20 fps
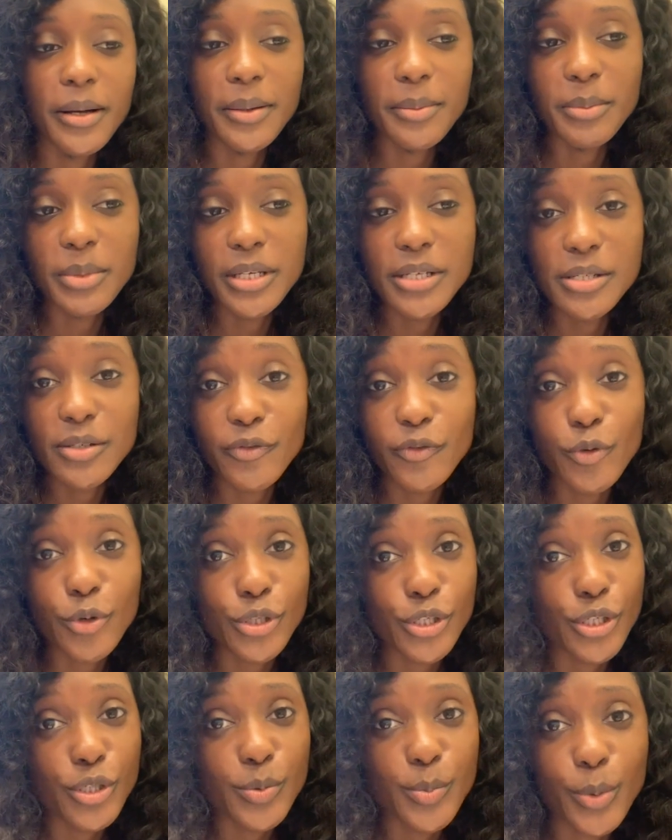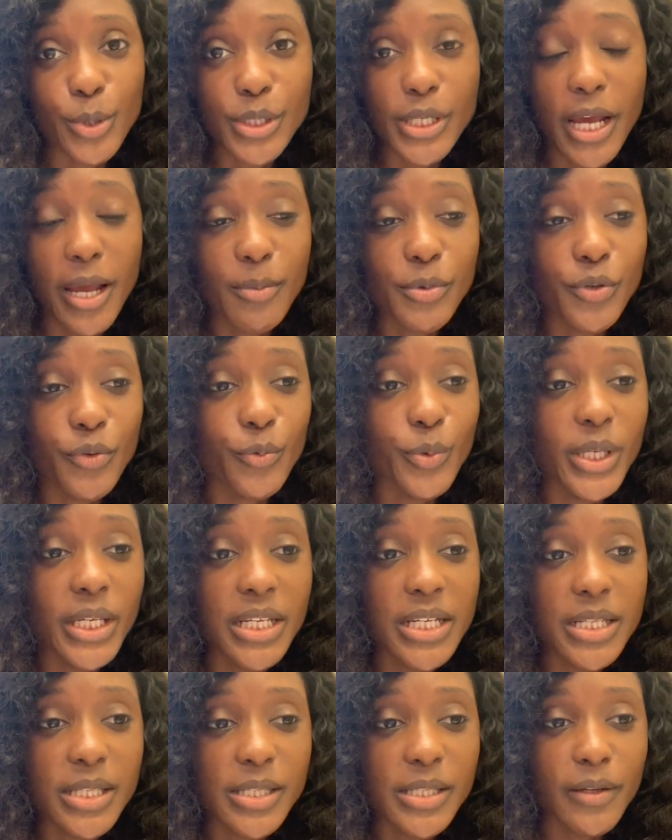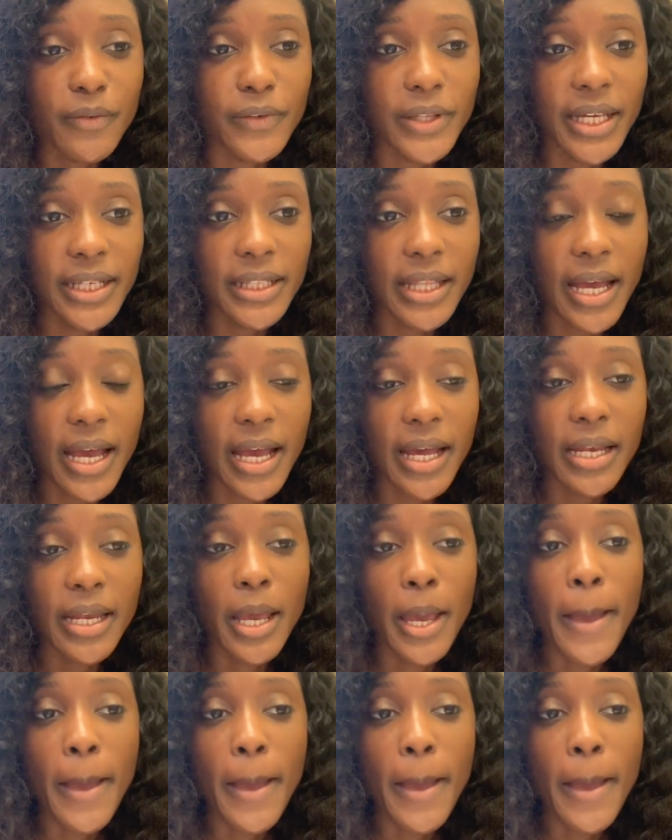because of course it's more time to read and stuff like that.